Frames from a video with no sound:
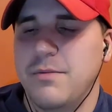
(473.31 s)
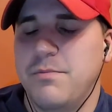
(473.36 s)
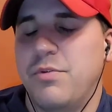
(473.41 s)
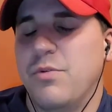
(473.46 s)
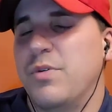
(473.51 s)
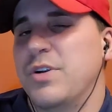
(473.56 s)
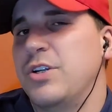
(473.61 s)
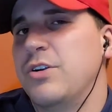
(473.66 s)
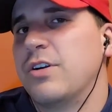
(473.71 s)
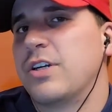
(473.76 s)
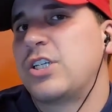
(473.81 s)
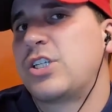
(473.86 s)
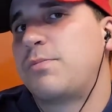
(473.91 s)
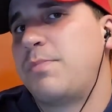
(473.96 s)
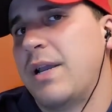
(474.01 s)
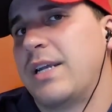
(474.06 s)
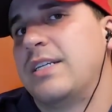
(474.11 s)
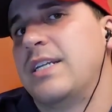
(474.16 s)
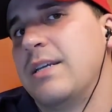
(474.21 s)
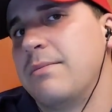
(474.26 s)
but when you're
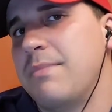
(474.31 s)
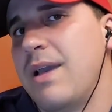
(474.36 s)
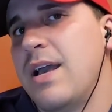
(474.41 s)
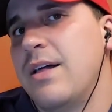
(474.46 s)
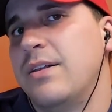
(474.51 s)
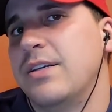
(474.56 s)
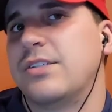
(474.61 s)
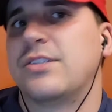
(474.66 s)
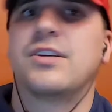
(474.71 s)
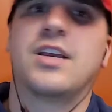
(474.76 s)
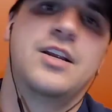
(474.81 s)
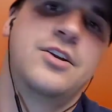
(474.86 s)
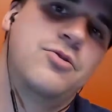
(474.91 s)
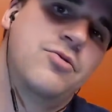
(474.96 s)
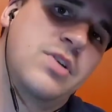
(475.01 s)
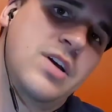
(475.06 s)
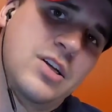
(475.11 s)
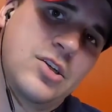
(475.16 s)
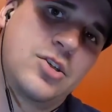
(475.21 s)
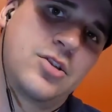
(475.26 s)
expecting Malice and you
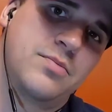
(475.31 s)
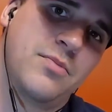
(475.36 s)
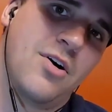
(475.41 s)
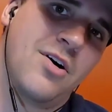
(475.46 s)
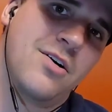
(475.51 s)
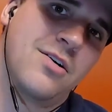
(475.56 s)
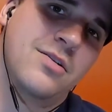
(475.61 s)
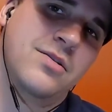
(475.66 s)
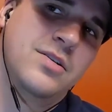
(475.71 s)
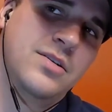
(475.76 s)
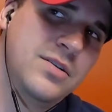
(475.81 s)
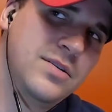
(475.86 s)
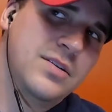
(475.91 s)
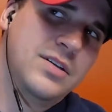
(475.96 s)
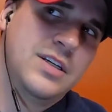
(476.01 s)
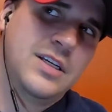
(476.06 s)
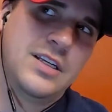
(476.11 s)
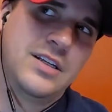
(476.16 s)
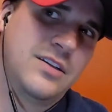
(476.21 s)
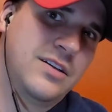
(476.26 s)
get small,
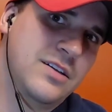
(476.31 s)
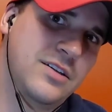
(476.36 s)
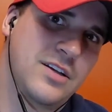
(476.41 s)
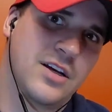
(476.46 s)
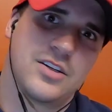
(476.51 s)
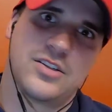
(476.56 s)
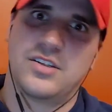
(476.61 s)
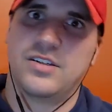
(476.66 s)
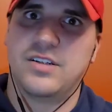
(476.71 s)
it doesn't